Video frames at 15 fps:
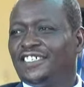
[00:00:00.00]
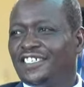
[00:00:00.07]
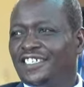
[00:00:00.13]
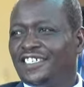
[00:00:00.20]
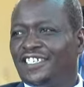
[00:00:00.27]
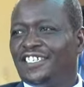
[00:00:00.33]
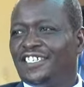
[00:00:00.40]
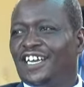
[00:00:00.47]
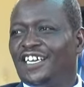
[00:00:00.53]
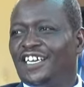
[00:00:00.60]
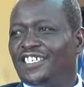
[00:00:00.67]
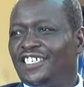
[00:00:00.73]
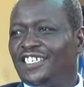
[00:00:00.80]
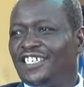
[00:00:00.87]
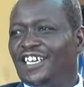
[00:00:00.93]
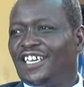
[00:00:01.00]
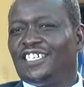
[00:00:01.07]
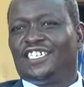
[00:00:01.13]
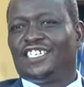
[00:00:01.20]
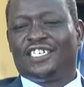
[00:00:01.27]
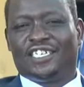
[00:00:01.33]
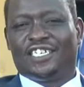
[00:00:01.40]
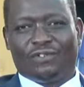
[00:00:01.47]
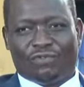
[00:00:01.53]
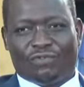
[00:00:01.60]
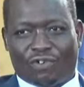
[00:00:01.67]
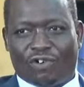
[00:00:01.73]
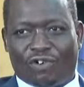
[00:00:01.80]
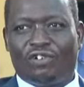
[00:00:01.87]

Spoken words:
in 1994.